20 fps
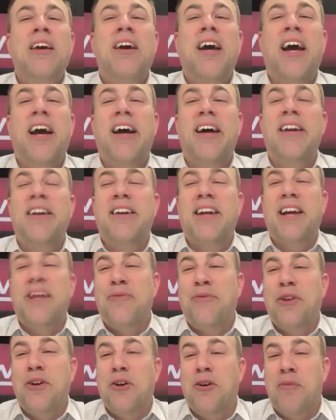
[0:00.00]
and
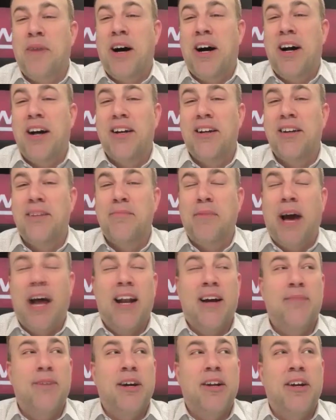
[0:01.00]
if you don't mind,
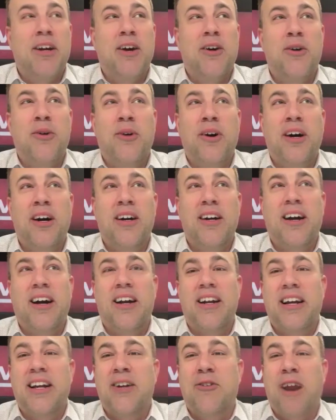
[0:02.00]
Matt, I'm going to go
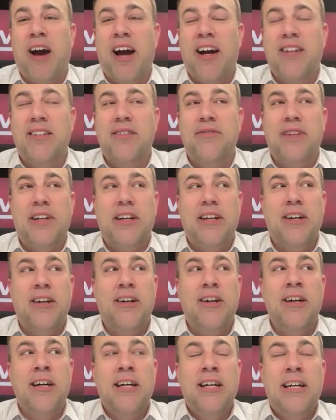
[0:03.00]
kind of interactive here.